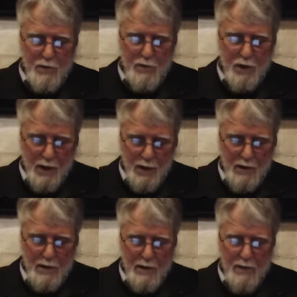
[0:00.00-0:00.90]

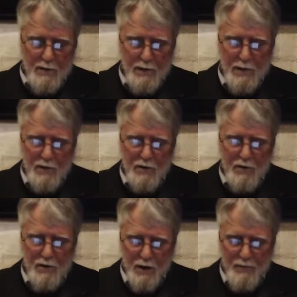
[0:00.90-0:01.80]
Shaykh that it is a
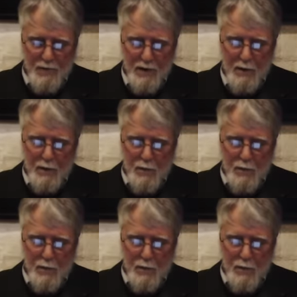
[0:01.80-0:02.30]
Shafi'i,